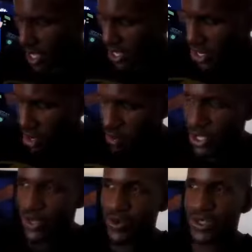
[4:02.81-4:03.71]
They are
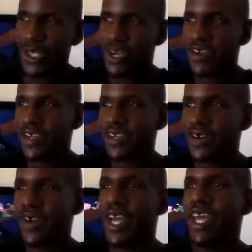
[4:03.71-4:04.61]
pursuing Terry, you
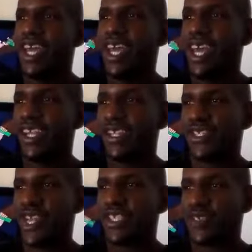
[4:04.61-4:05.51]
know. And they
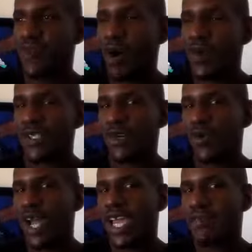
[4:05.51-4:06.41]
chase him all the way to
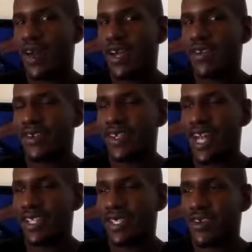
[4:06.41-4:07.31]
Wayne Manor. Then
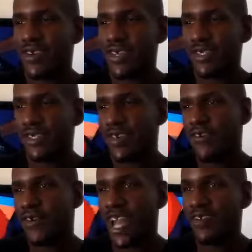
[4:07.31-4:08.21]
like Terry gets into a
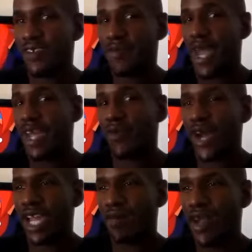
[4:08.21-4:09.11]
fight with him at
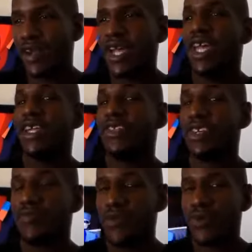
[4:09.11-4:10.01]
Wayne Manor.
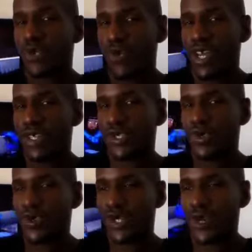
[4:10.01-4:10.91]
Then Bruce Wayne
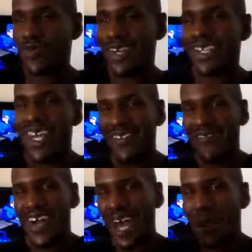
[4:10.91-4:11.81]
shows up and like
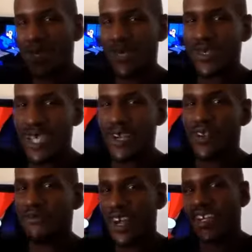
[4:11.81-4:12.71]
helps
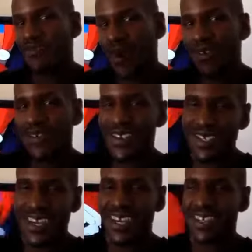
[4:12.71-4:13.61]
Terry fight them off with
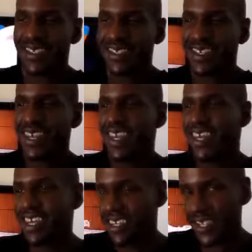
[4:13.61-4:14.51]
his cane stick.
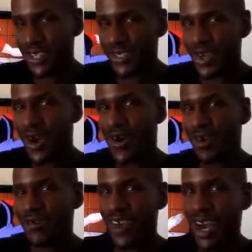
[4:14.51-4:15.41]
And then his
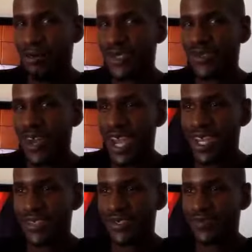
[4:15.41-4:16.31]
dog even helps too.
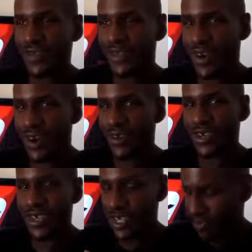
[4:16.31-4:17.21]
Ace, the dog,
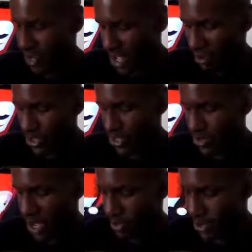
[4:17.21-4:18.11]
he even helps
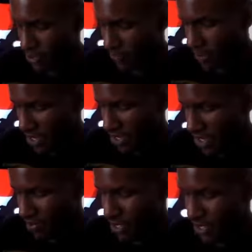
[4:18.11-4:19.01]
too. Helps him fight
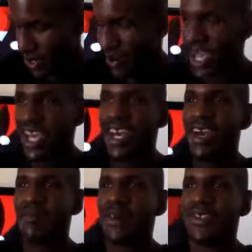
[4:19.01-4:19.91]
the enemies off.
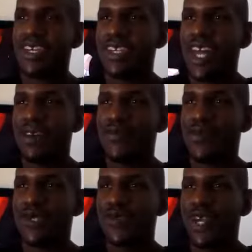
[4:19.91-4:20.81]
But then like
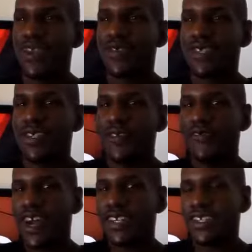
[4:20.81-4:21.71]
Bruce Wayne, after the little
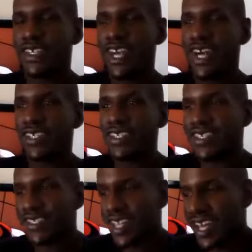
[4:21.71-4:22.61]
fight that he has, he
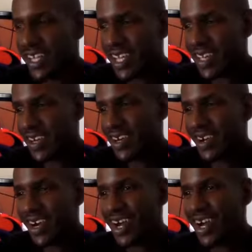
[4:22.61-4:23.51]
gets kind of like,
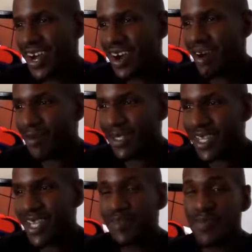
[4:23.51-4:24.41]
almost
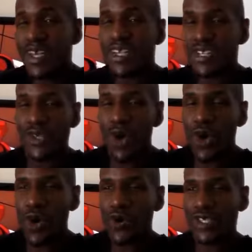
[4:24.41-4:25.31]
like being that he's
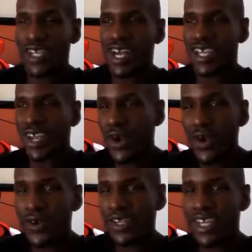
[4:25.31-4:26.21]
always kind of like
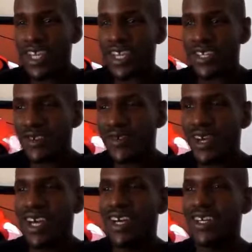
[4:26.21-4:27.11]
hurt again, you know.